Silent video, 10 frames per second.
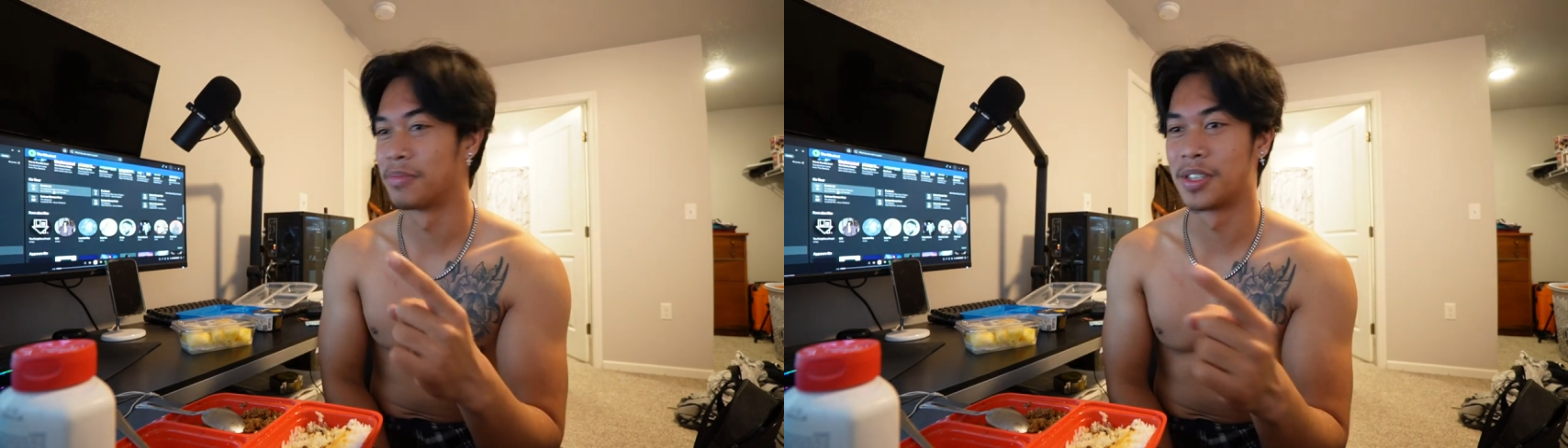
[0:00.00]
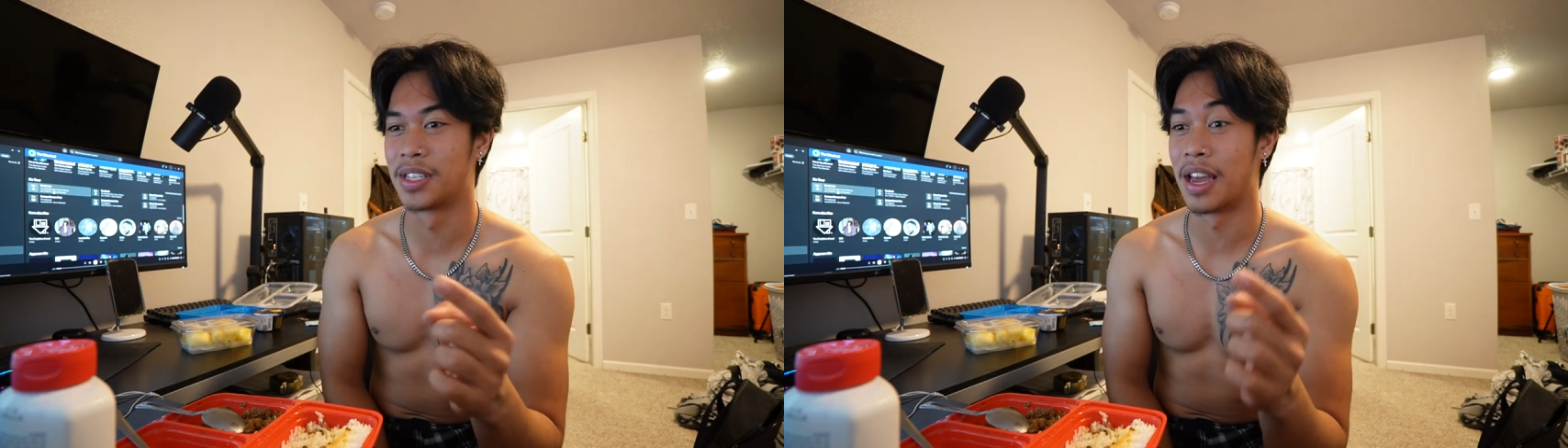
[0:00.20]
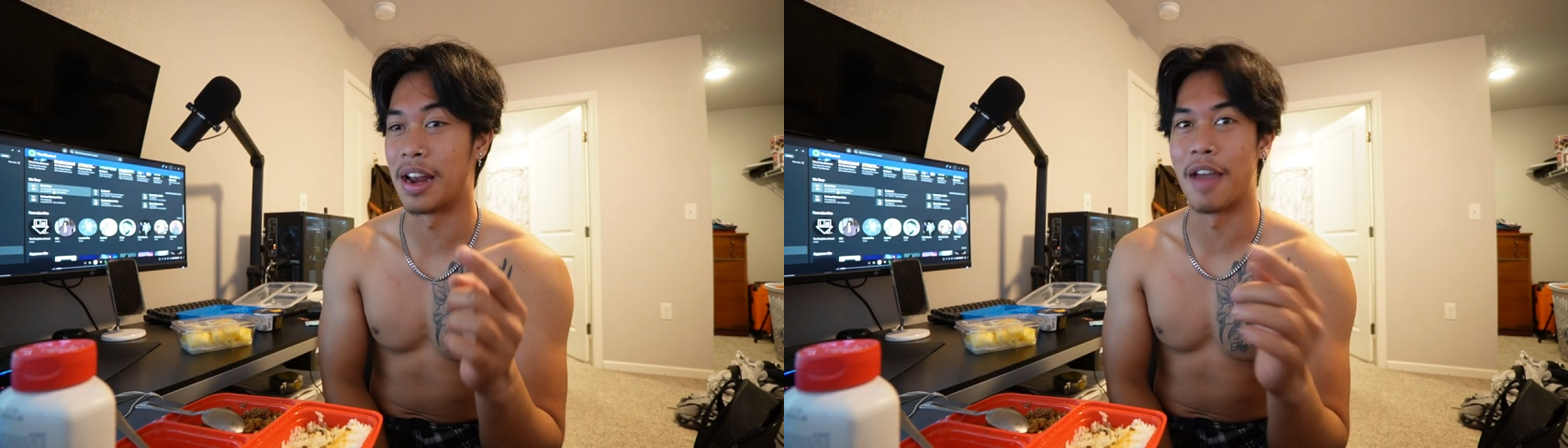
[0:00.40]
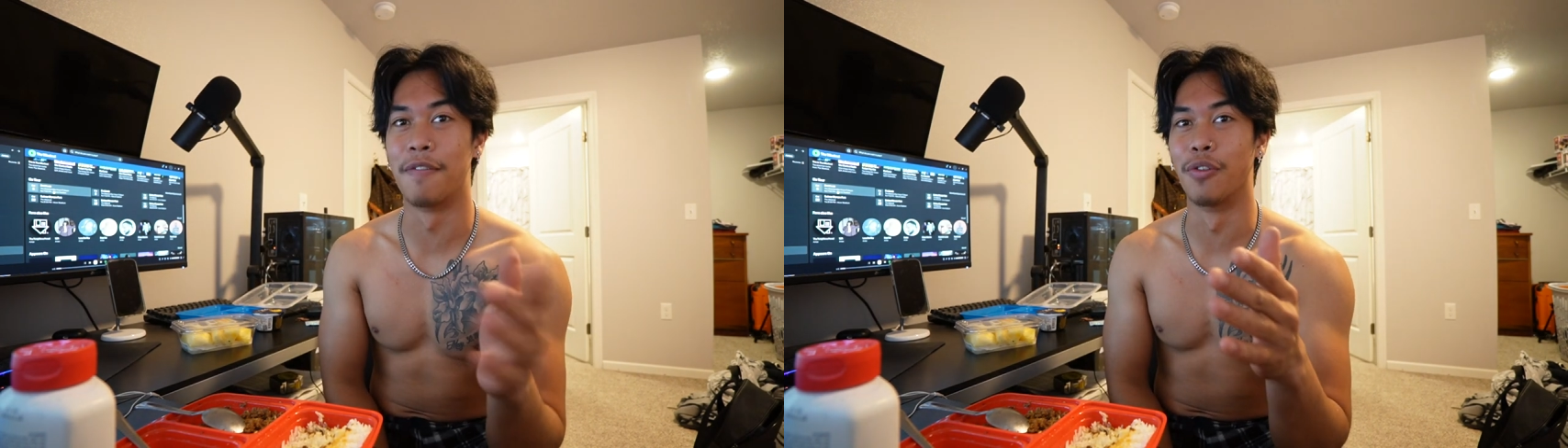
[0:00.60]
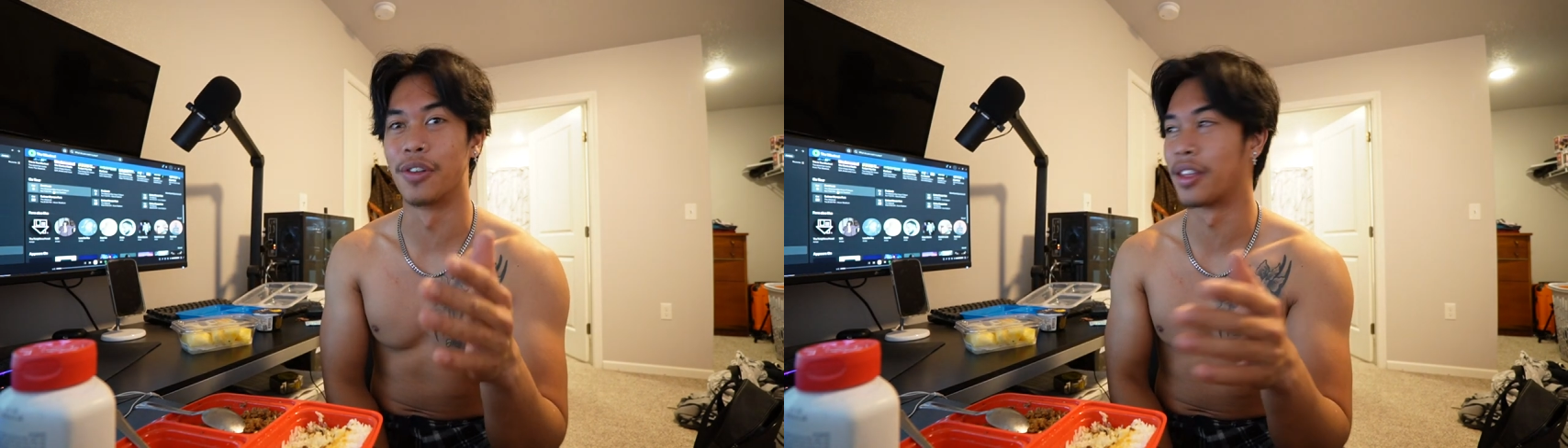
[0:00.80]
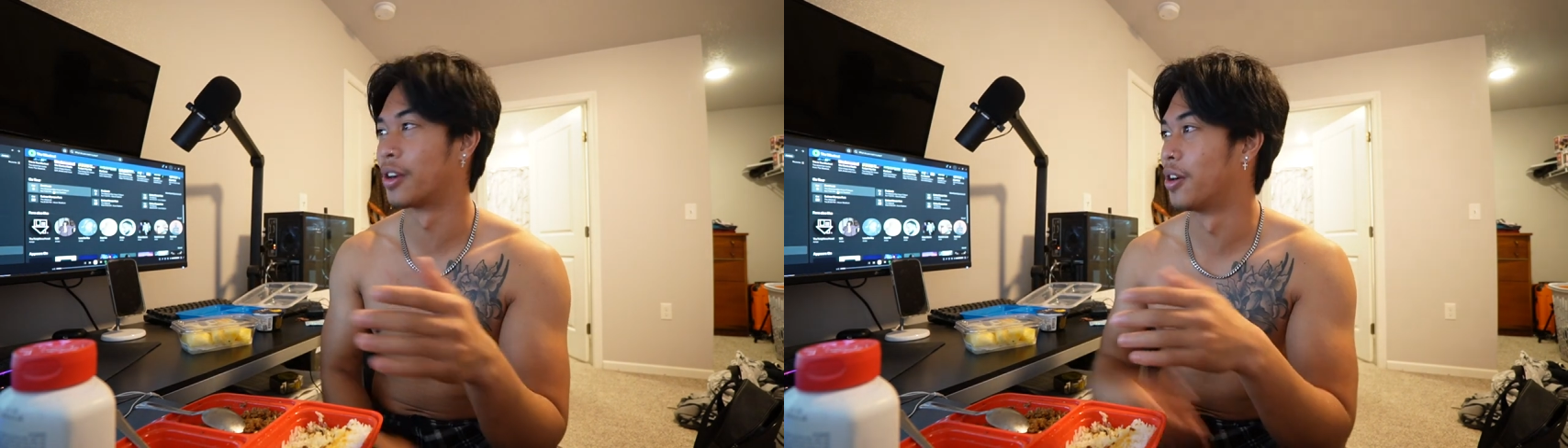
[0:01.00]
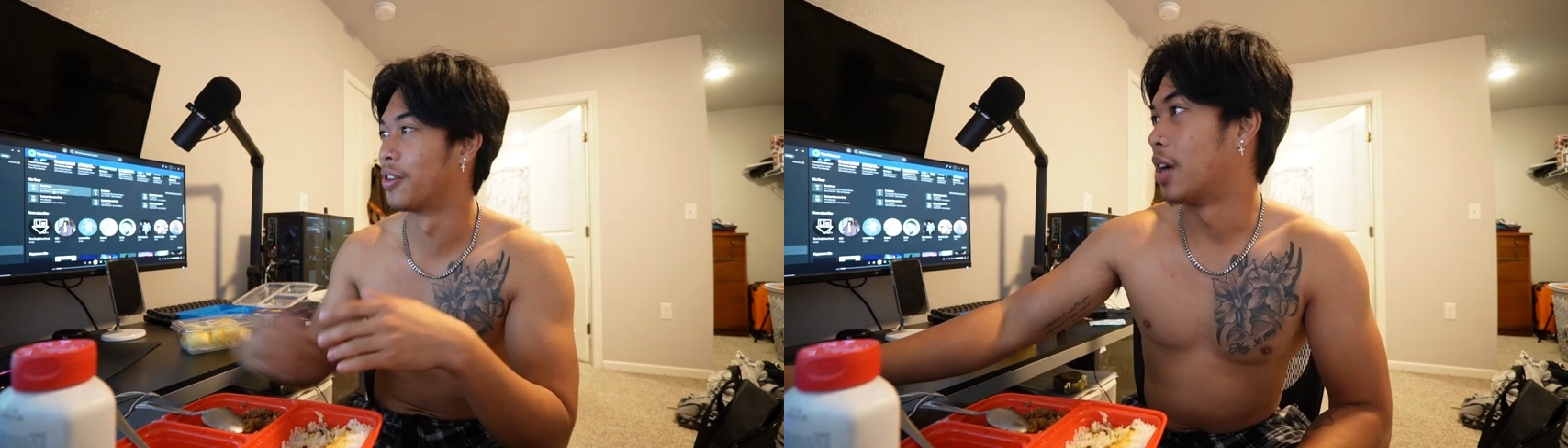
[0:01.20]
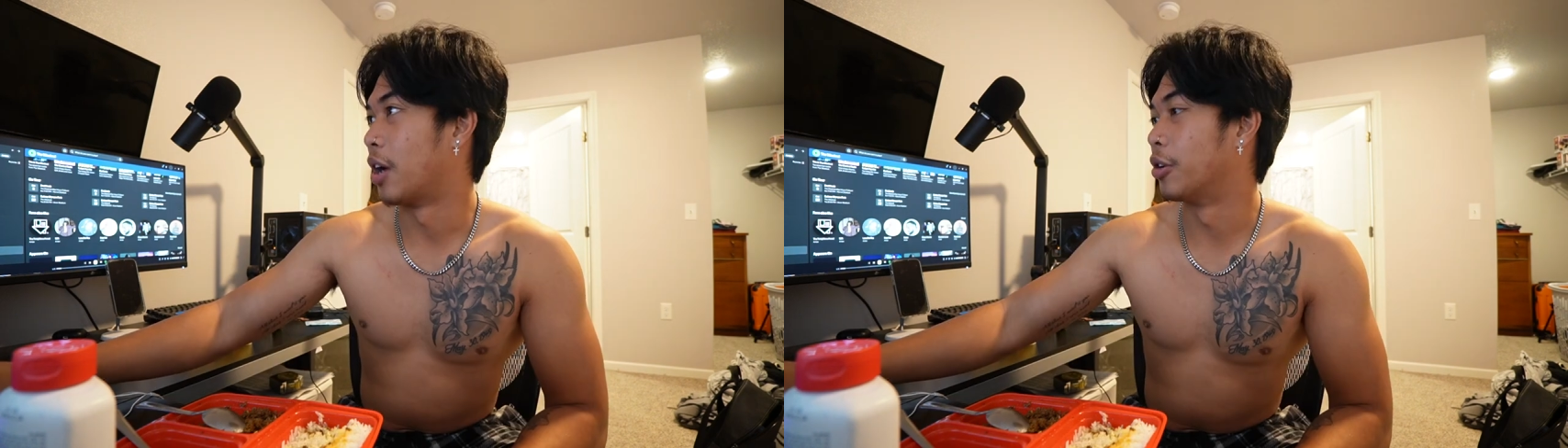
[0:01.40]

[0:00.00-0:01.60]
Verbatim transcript: set everything off.